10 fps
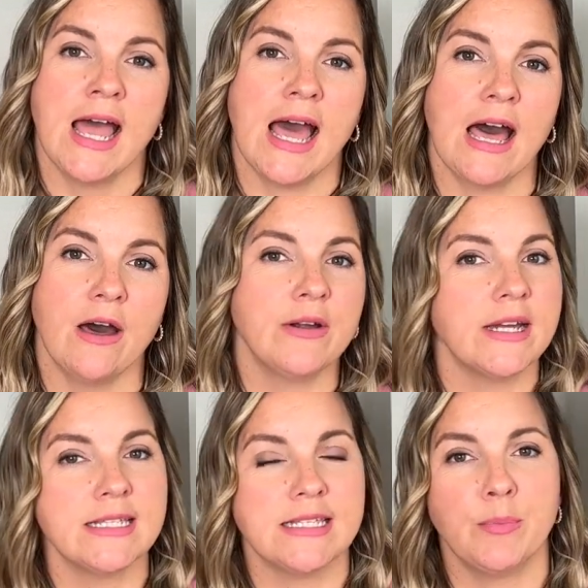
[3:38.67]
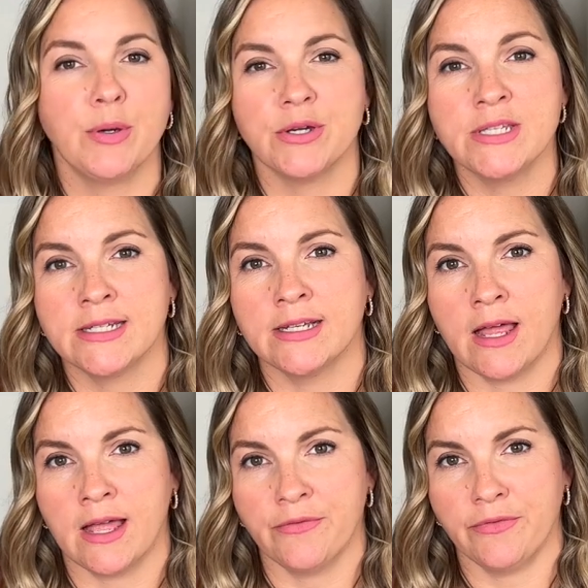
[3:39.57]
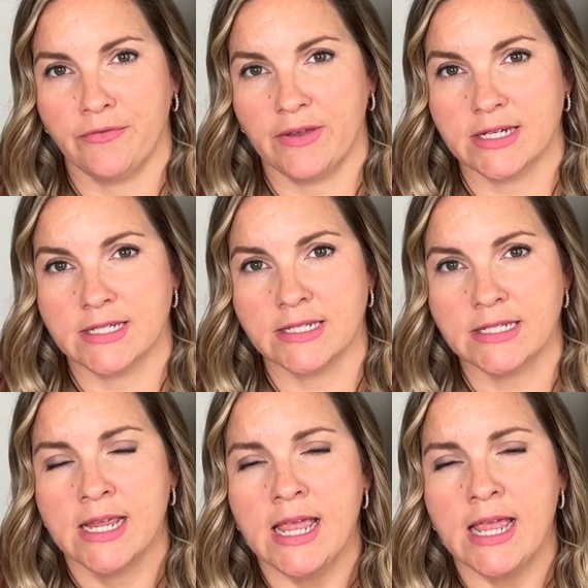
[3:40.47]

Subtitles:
How is their personal life affected?